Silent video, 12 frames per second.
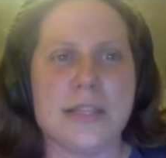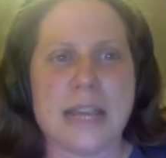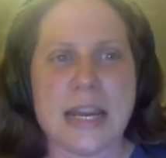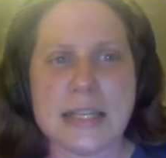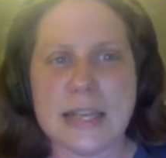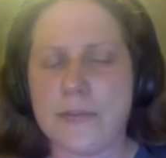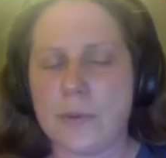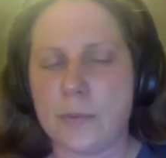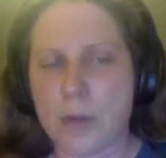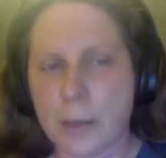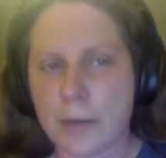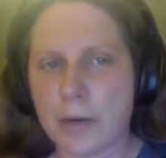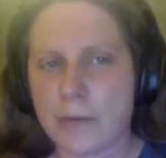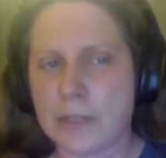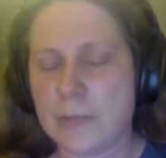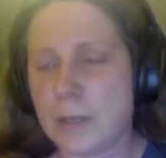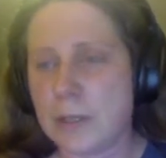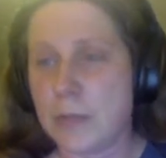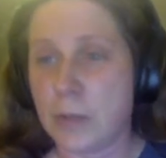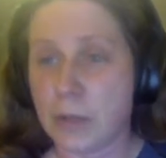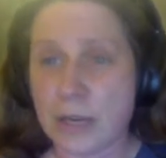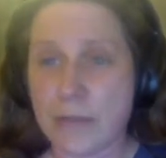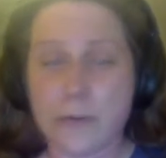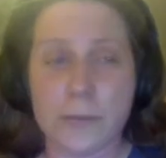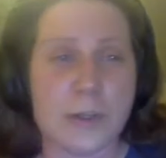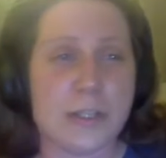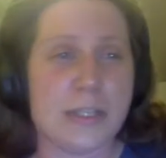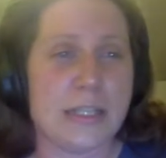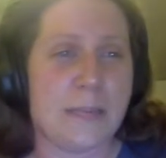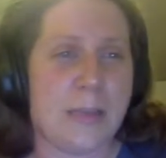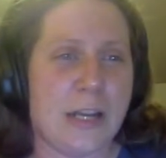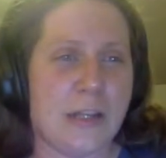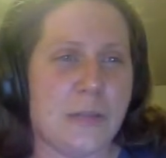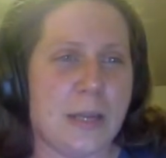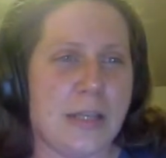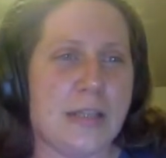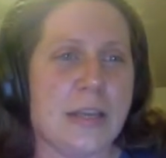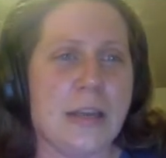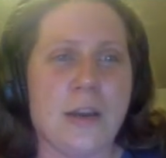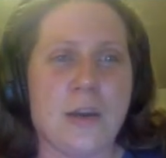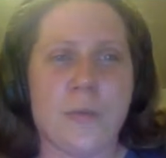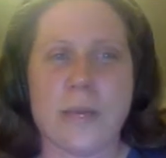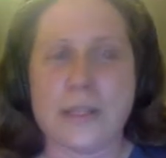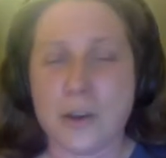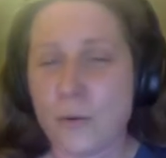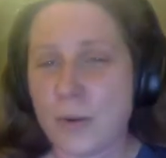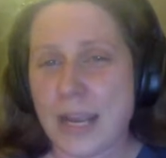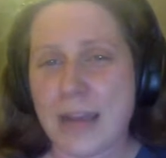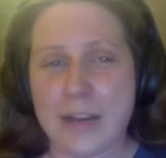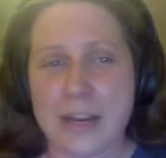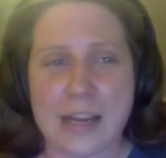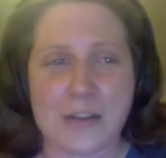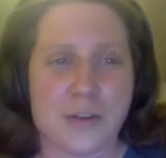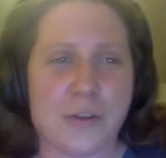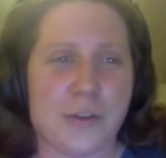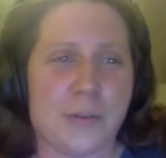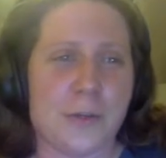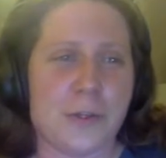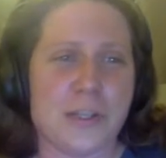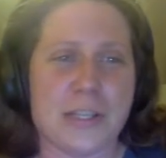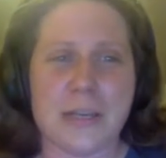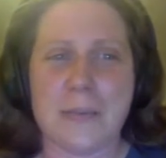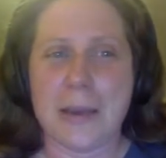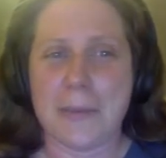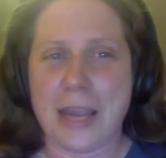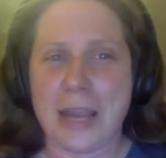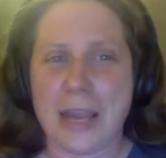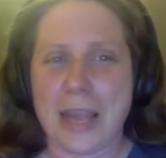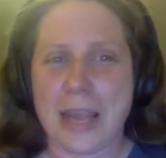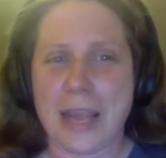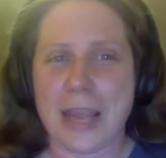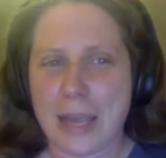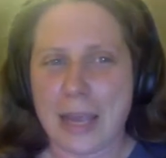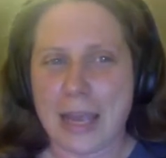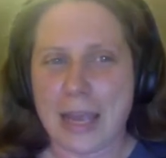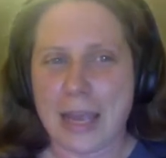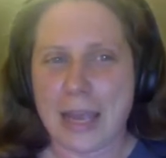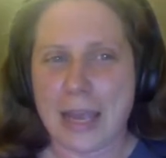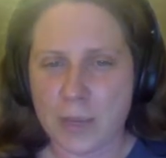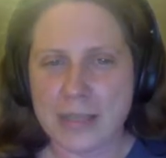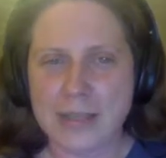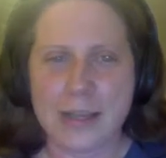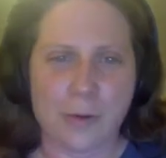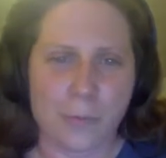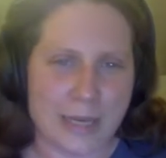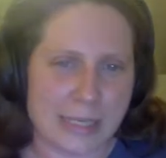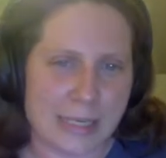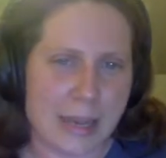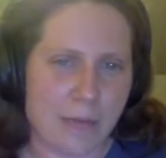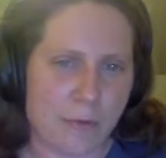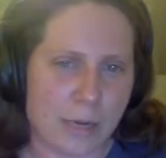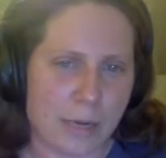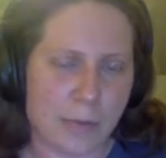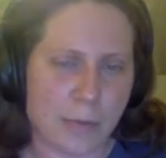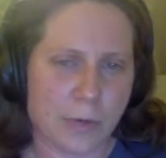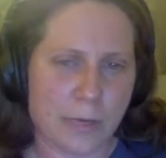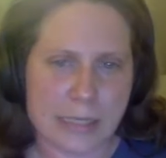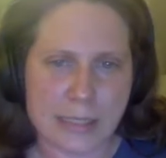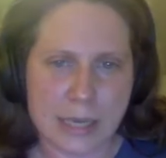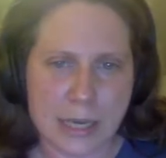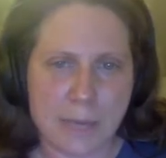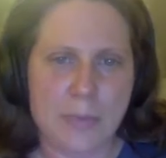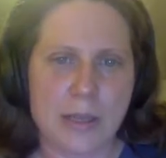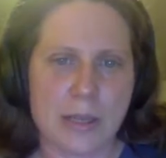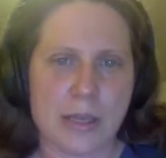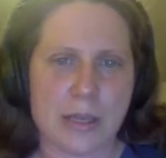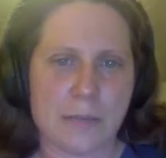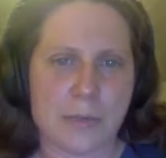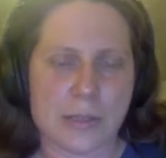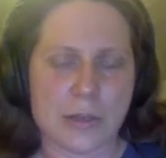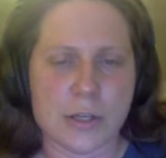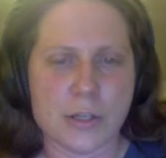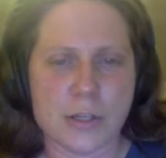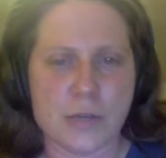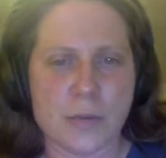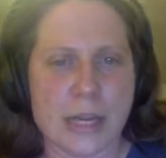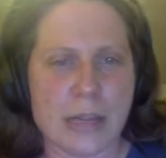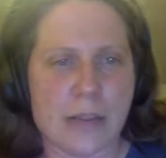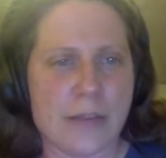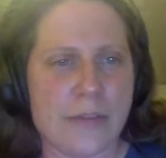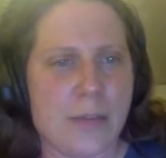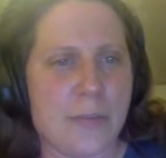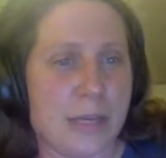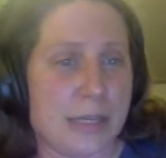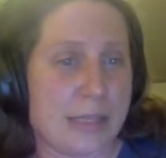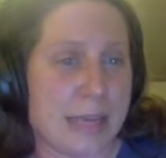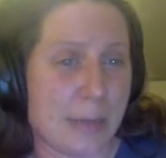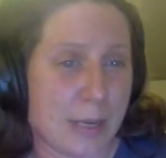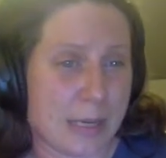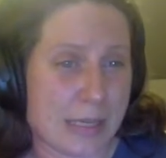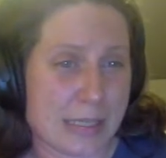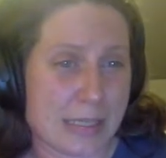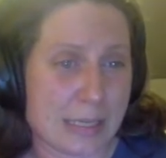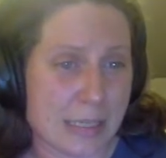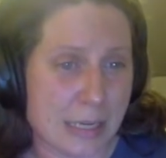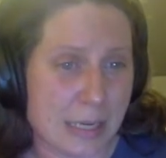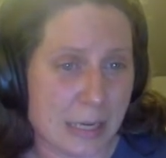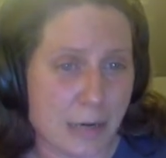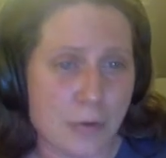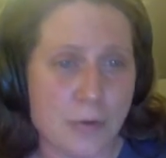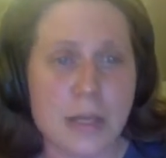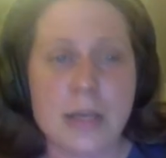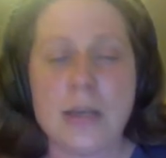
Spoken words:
States have the primary responsibility for emergency management. We don't have a national emergency mapping app at the moment. We did have one at one point in time. It was launched in 2011, but it's now been discontinued.